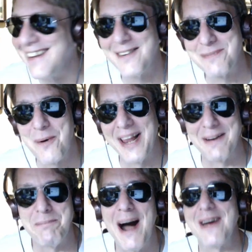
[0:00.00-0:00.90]
That was more
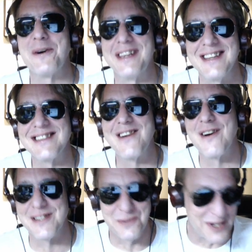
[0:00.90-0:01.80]
like pirate than
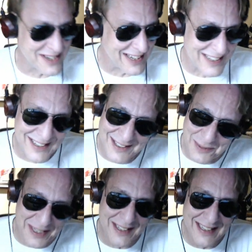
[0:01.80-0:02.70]
sergeant, wasn't it? Oh,
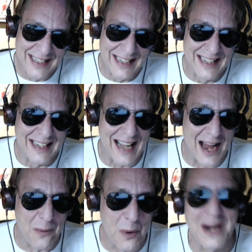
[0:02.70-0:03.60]
well.
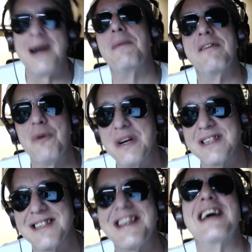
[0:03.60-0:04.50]
Gotta work on my
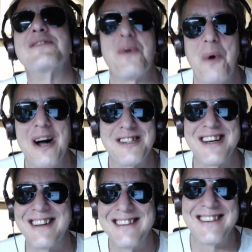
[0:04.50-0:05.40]
voices. Thanks for
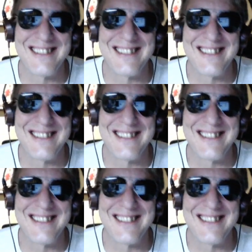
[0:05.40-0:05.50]
watching.